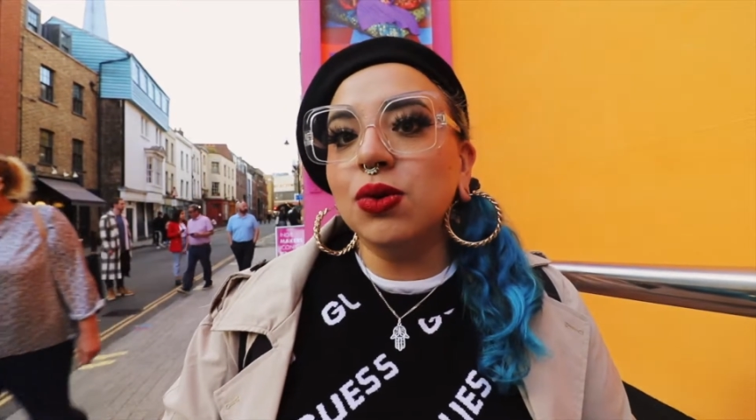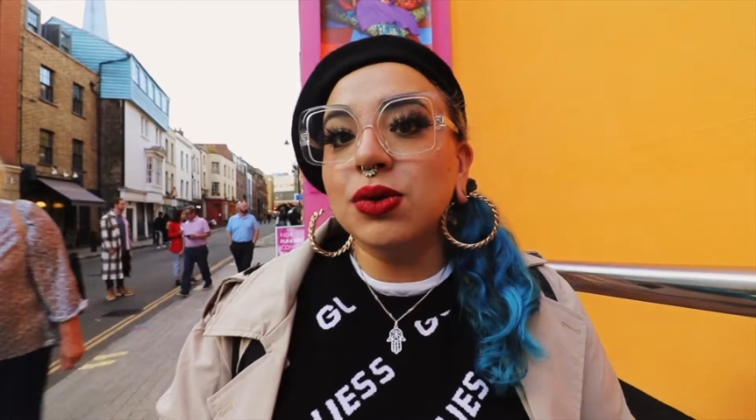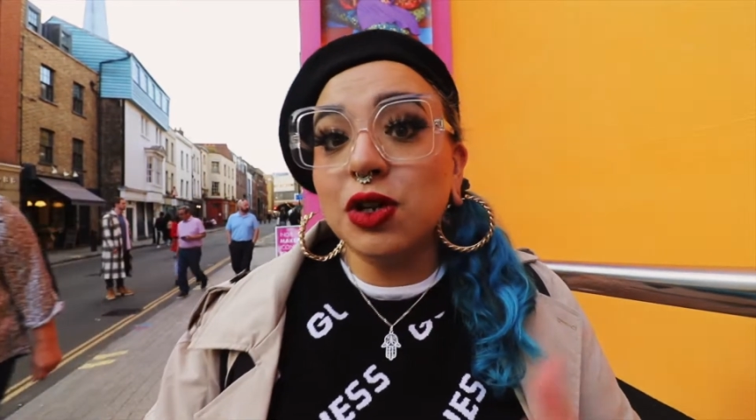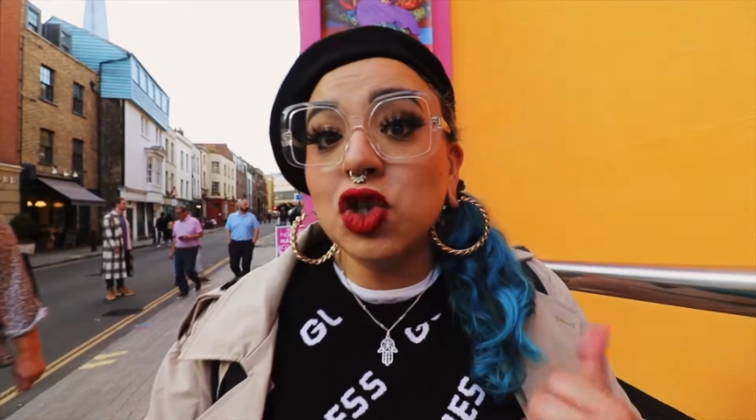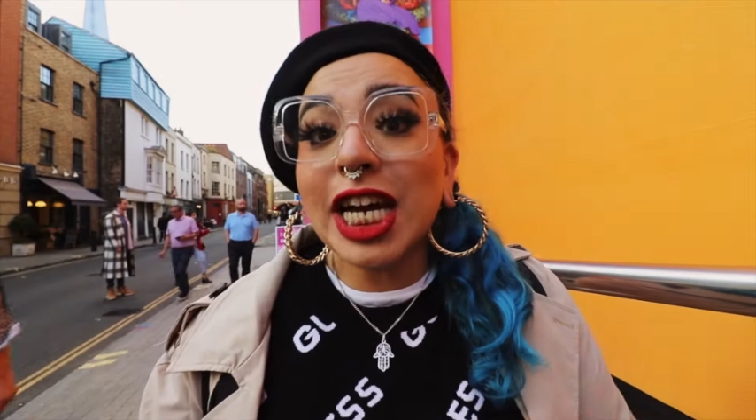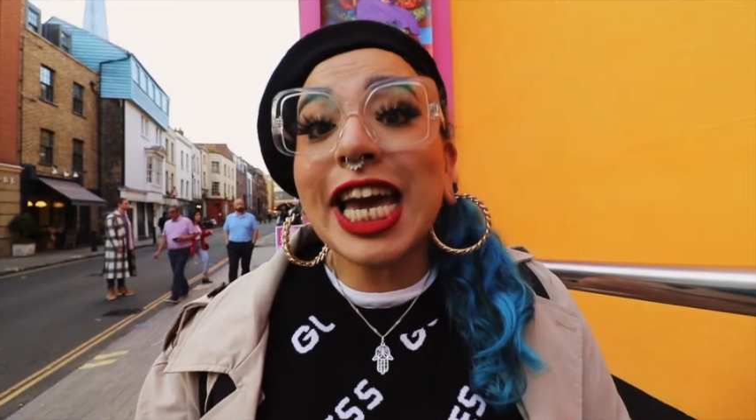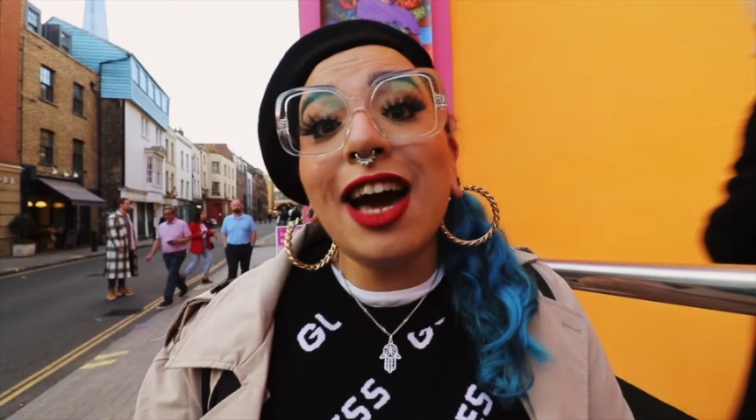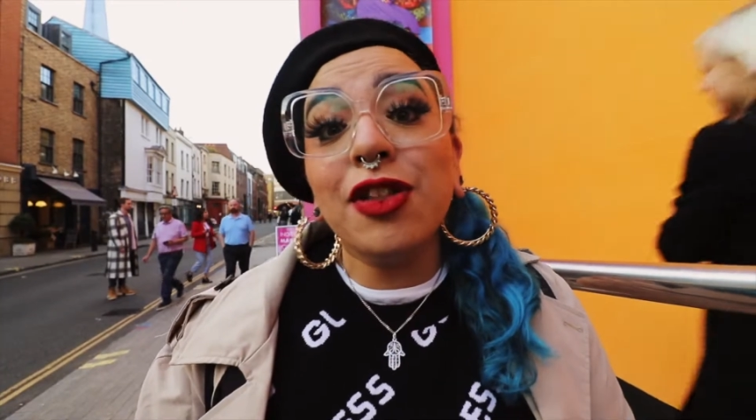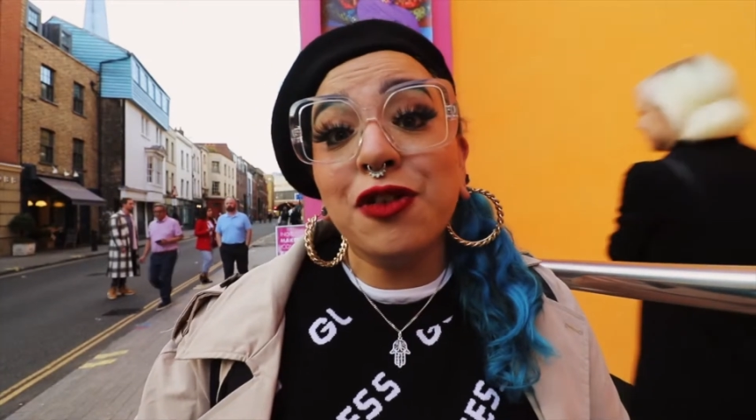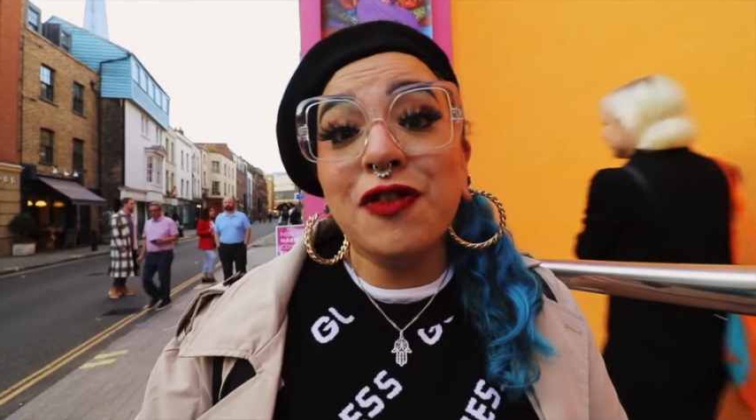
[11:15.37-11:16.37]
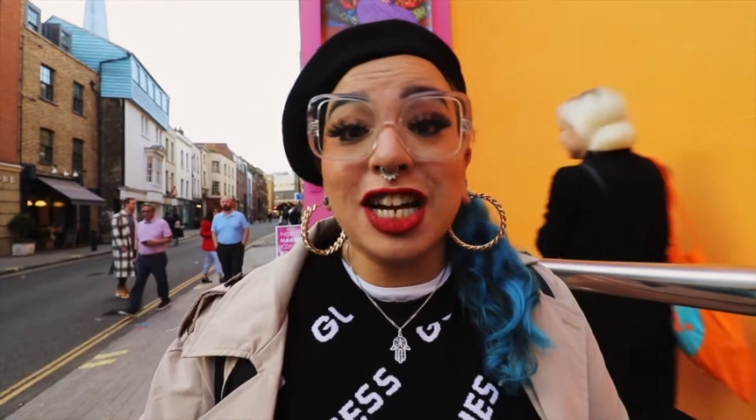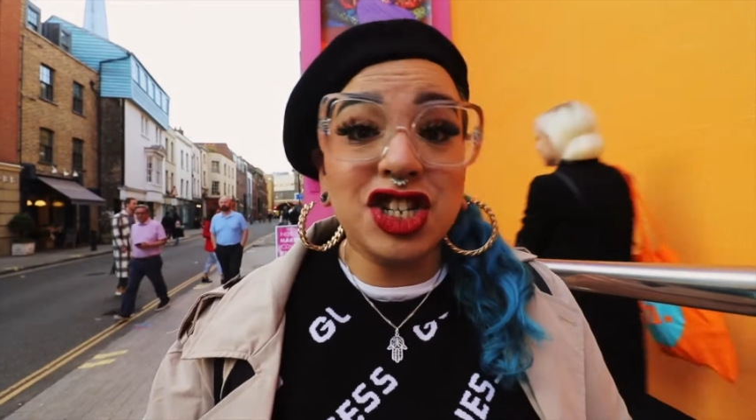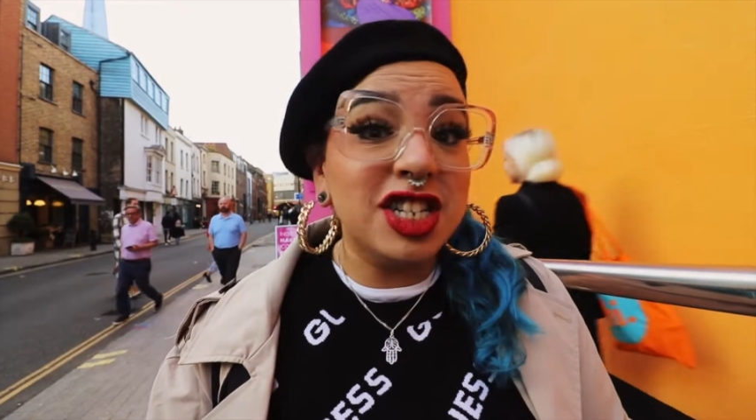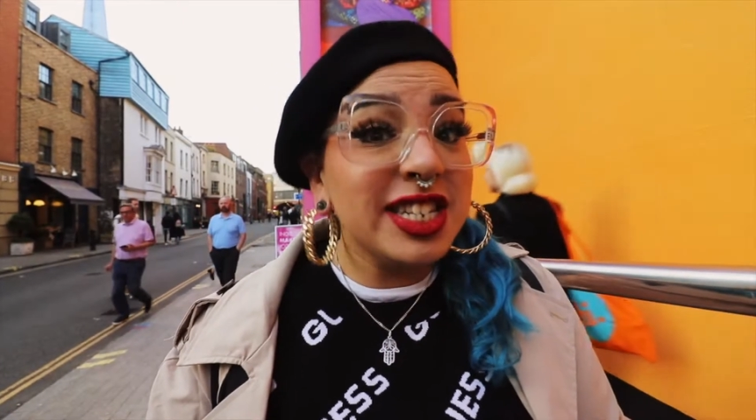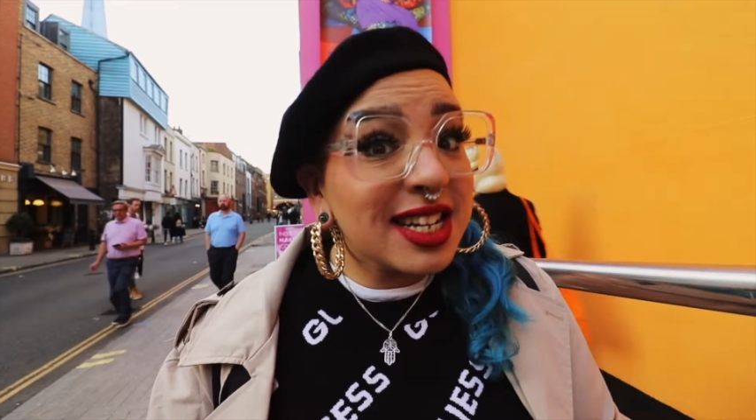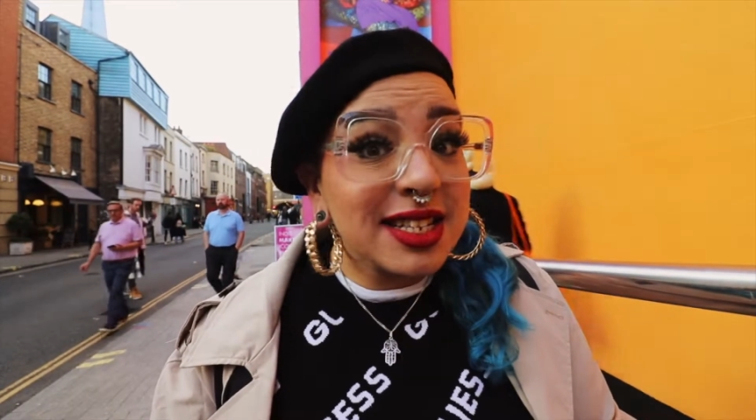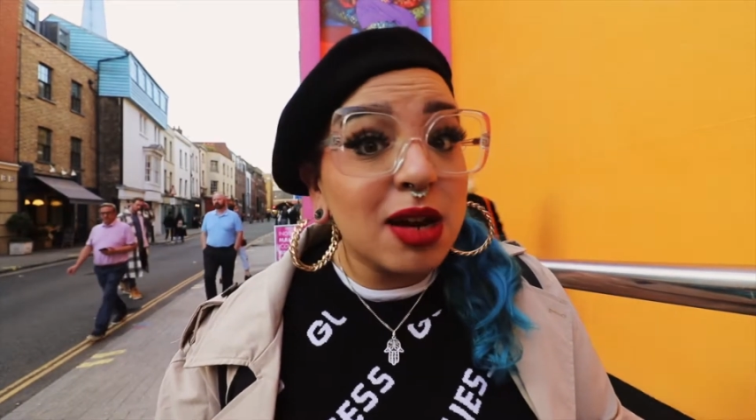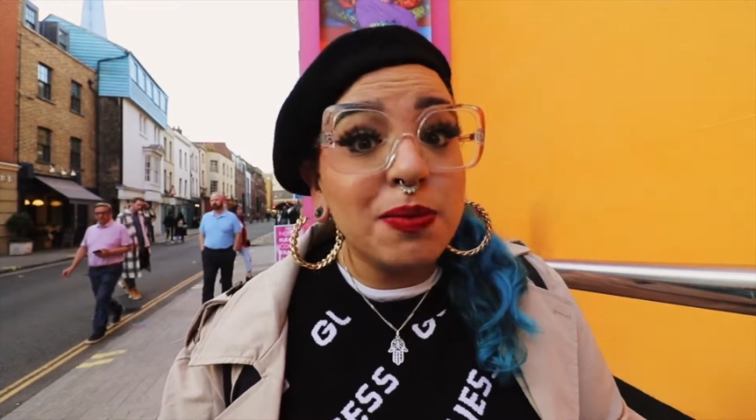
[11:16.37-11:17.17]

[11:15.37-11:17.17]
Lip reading: Also check out the Fashion and Textile